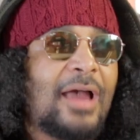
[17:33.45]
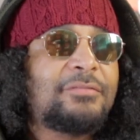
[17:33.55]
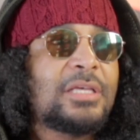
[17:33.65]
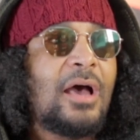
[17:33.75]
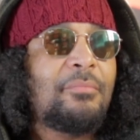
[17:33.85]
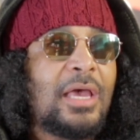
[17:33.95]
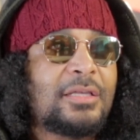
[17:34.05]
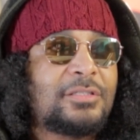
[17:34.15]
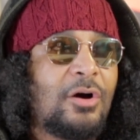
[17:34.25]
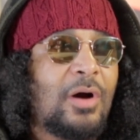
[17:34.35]
Lifetime,
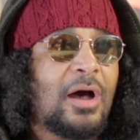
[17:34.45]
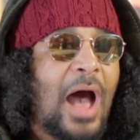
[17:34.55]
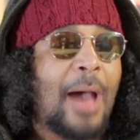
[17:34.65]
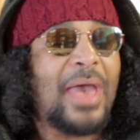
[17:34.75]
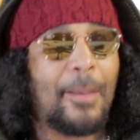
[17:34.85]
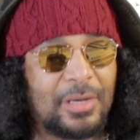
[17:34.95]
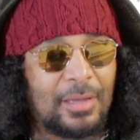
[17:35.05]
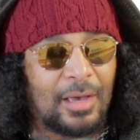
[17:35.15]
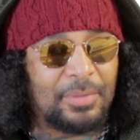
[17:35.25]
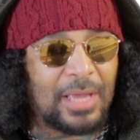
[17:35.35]
man. So I'm happy
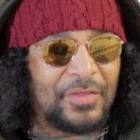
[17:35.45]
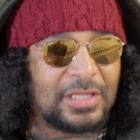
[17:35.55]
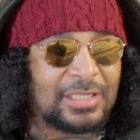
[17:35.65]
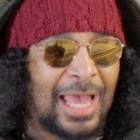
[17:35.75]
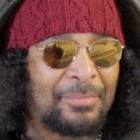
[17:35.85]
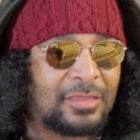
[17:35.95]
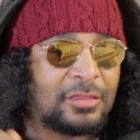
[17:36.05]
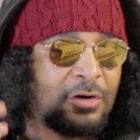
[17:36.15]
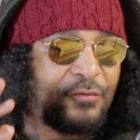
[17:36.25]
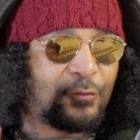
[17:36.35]
to I think this is like my
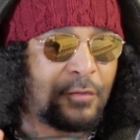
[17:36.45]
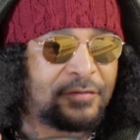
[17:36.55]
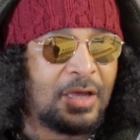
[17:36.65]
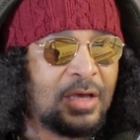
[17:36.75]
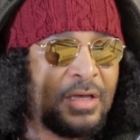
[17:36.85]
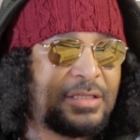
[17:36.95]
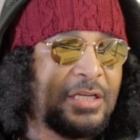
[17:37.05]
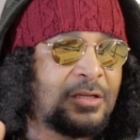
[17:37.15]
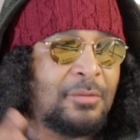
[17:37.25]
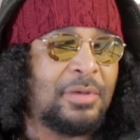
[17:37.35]
3rd or 4th
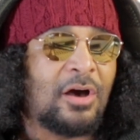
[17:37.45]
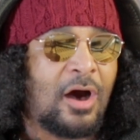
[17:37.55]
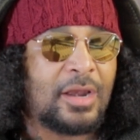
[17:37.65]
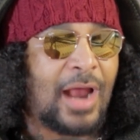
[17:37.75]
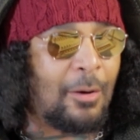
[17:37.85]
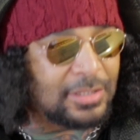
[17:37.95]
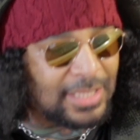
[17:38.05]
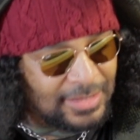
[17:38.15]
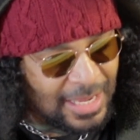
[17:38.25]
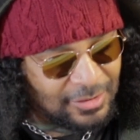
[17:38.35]
season to be on there. I want to
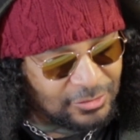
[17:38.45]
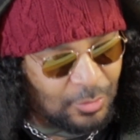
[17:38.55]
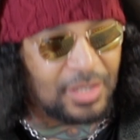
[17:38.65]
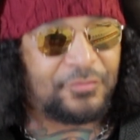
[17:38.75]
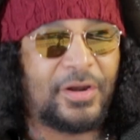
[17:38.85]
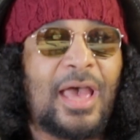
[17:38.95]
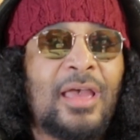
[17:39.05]
say thank you so much for that.